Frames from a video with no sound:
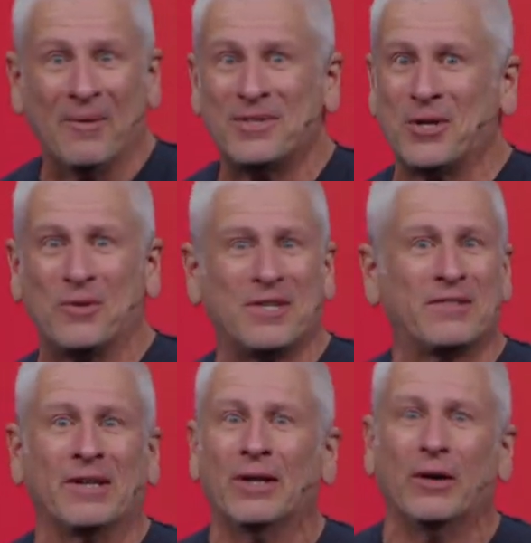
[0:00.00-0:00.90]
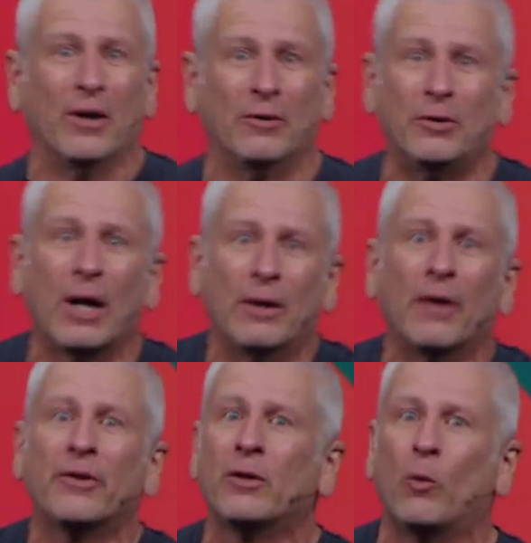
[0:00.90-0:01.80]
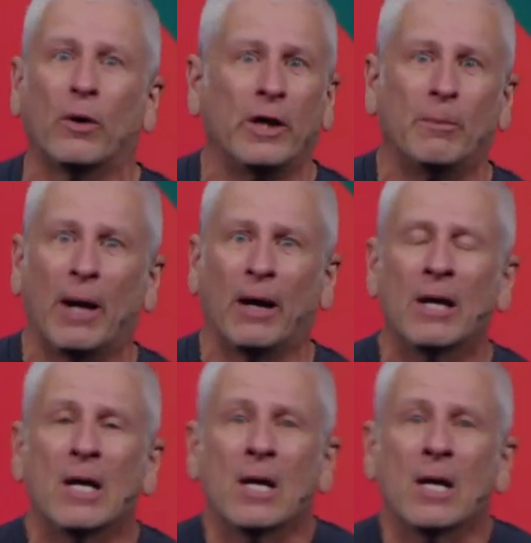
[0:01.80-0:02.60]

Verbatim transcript: And Joseph said, no, no, no, you got nothing to worry about.